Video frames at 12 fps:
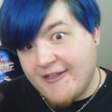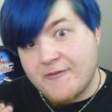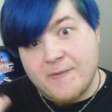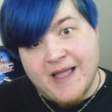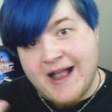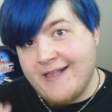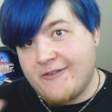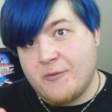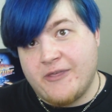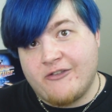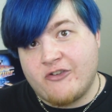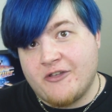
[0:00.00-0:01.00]
And let's be honest
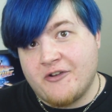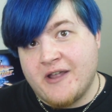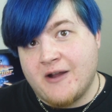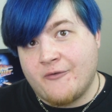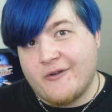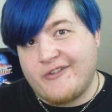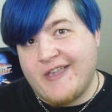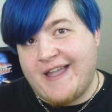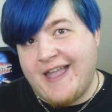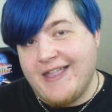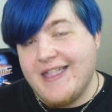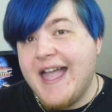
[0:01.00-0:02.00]
with each other here for a
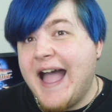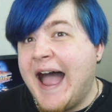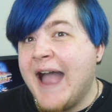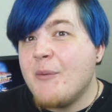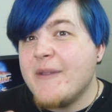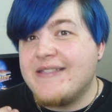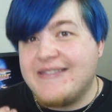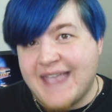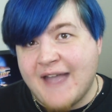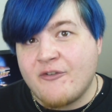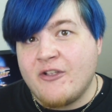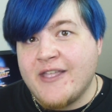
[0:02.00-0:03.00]
second. I would
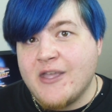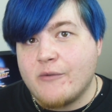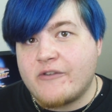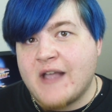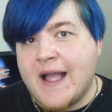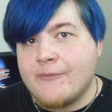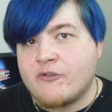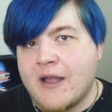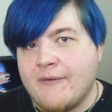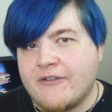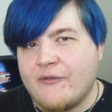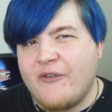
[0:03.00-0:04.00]
definitely use time
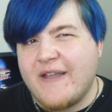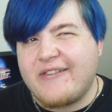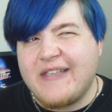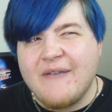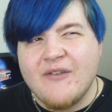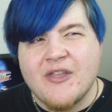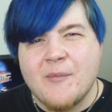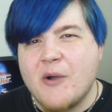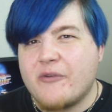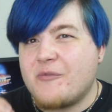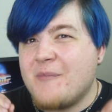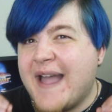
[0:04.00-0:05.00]
travel to fix even the
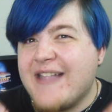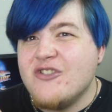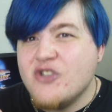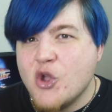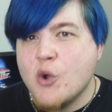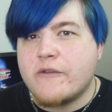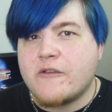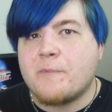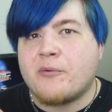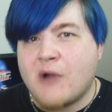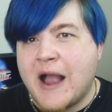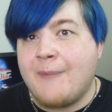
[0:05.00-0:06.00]
most minute
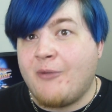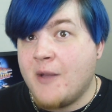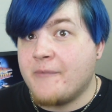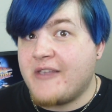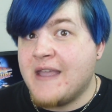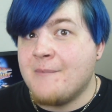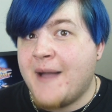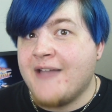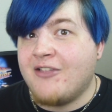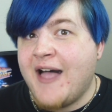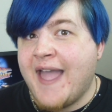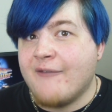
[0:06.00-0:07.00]
problems in my
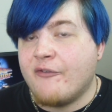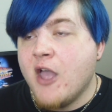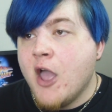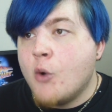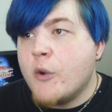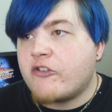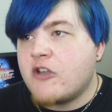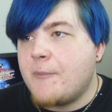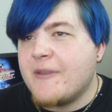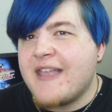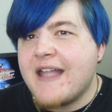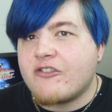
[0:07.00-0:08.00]
life, which could
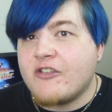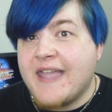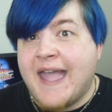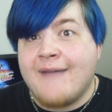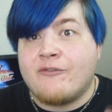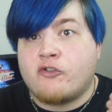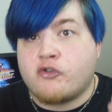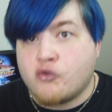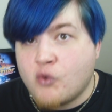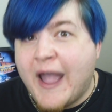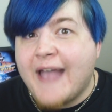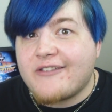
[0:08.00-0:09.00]
potentially have
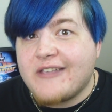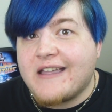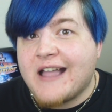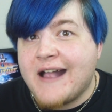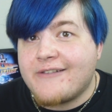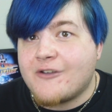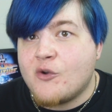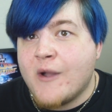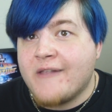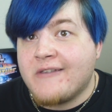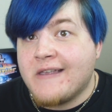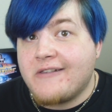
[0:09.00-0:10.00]
drastic
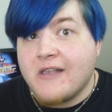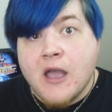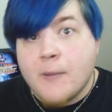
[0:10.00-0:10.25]
consequences,